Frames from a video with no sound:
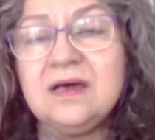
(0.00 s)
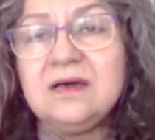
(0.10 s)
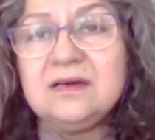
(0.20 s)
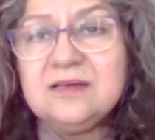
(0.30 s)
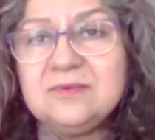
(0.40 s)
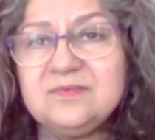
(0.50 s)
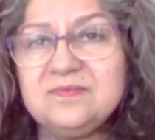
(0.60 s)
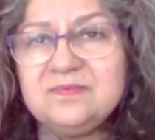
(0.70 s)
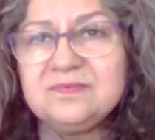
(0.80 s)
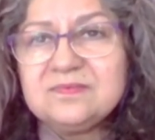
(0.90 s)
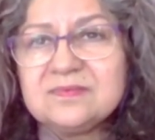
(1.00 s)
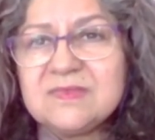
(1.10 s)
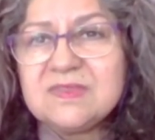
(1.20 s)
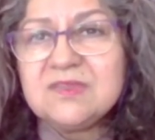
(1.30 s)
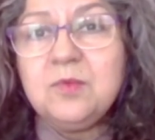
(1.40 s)

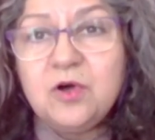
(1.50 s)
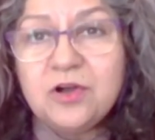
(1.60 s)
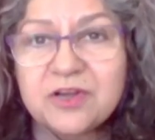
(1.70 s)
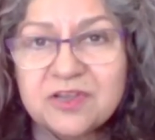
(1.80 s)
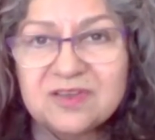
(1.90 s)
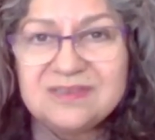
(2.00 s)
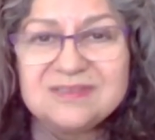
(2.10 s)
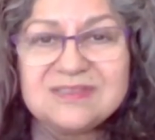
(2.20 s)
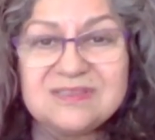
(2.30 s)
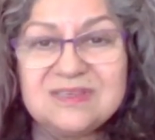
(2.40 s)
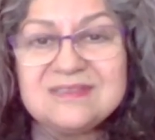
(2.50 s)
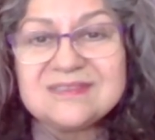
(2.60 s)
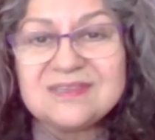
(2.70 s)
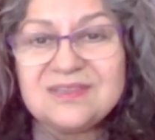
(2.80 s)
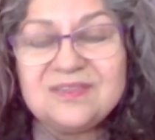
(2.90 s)
the morgue
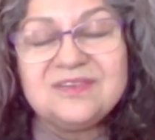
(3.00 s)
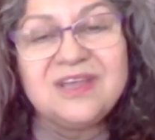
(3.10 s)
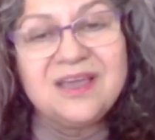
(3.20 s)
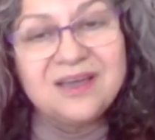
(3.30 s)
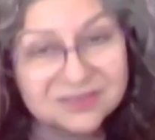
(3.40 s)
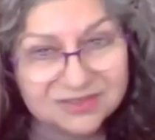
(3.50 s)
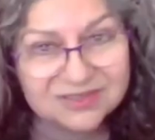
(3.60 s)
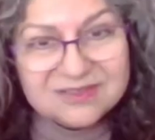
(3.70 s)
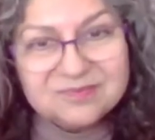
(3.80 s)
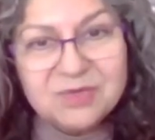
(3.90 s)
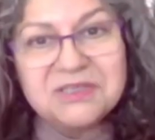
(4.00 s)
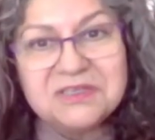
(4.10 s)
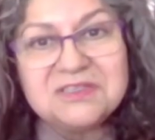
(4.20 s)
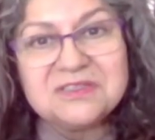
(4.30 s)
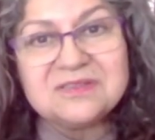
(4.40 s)
sees 300
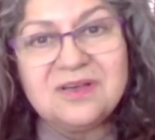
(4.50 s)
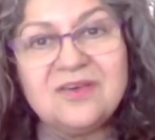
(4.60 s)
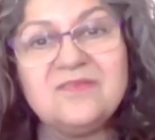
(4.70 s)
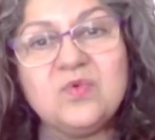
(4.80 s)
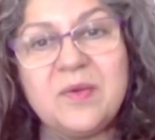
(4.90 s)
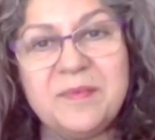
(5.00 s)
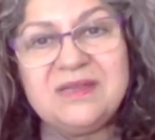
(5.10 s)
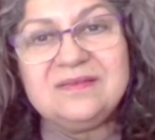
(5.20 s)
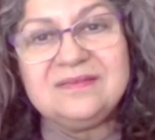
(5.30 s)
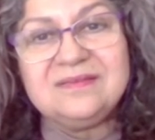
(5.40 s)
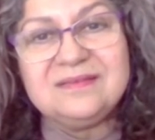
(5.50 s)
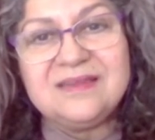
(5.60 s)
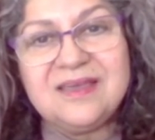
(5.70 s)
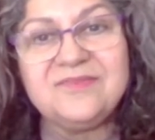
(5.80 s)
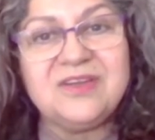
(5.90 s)
bodies of women
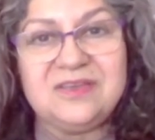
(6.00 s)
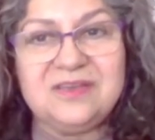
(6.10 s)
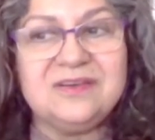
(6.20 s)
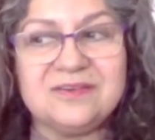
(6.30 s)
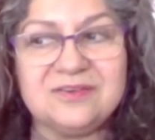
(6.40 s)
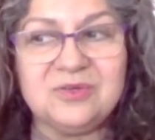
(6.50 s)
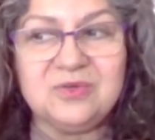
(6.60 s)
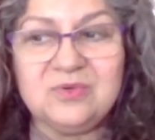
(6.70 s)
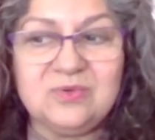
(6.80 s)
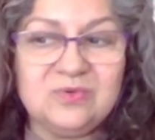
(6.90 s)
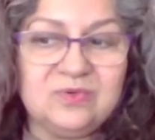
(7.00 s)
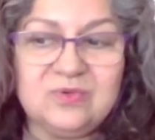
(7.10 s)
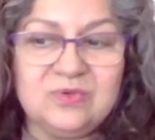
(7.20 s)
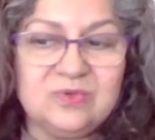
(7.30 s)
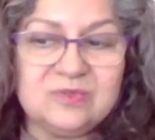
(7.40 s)
every year
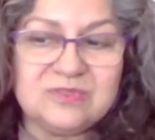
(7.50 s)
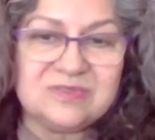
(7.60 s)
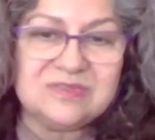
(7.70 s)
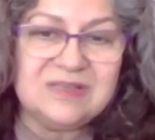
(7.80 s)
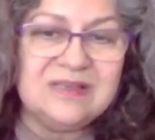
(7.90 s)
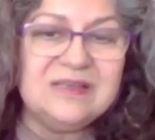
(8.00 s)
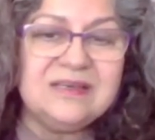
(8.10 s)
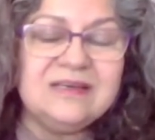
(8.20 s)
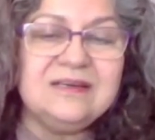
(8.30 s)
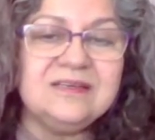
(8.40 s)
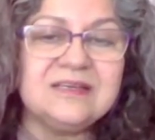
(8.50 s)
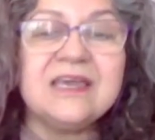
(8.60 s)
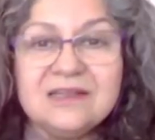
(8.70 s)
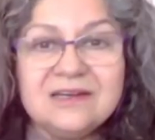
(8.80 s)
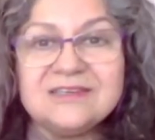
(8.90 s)
whose
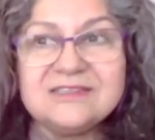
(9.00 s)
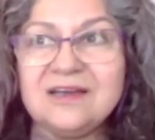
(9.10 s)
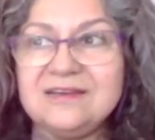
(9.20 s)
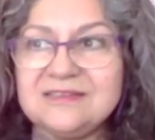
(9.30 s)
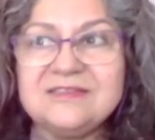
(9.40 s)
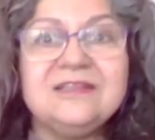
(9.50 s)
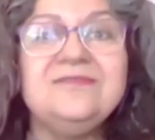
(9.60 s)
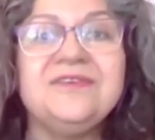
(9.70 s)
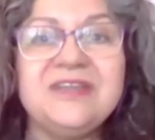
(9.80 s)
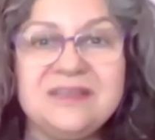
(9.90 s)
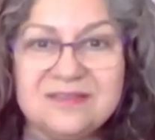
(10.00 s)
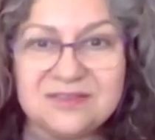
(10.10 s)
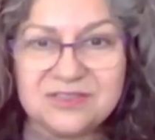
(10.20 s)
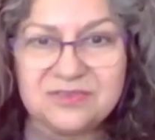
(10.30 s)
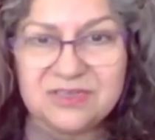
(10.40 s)
killers are still free in
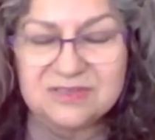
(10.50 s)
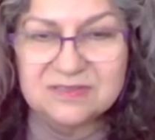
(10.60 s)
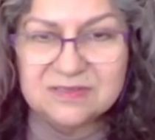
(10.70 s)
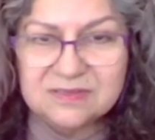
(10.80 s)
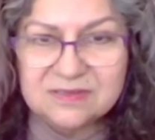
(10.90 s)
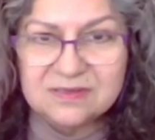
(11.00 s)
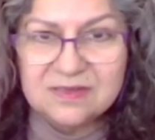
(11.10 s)
the streets.